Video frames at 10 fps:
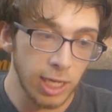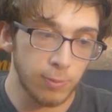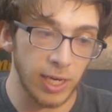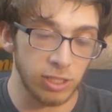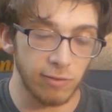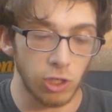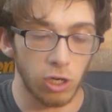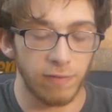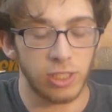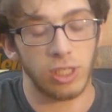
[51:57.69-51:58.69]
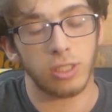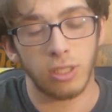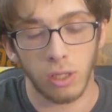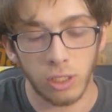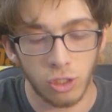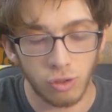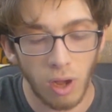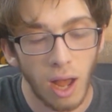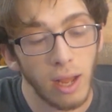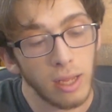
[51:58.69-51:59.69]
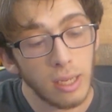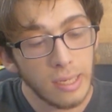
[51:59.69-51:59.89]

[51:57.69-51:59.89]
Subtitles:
especially if Djokovic is still in the draw.